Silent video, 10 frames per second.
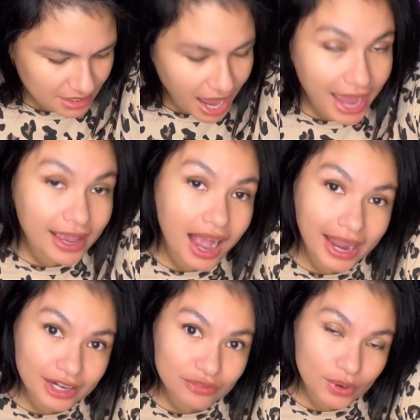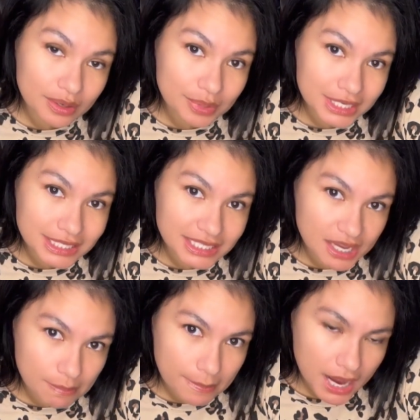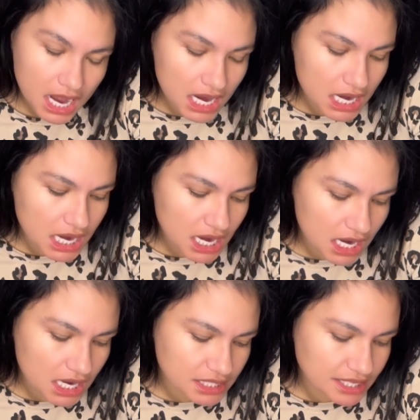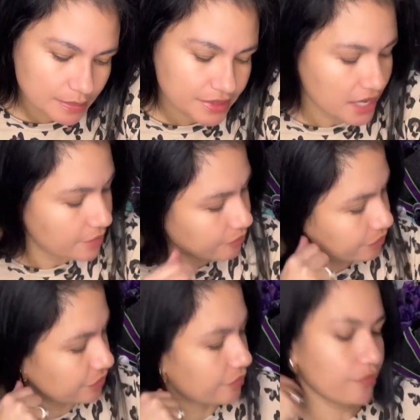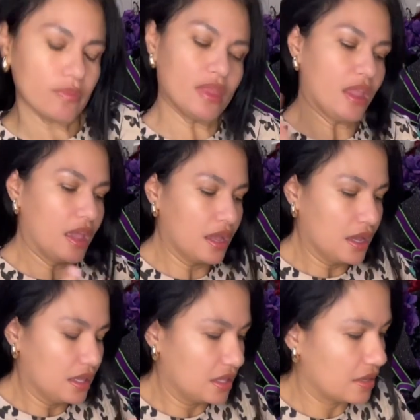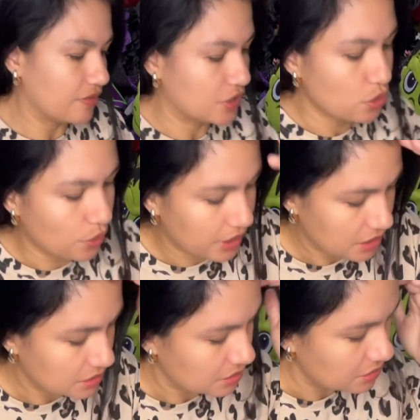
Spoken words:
I kind of wanna be a steampunk type thing. like Victorian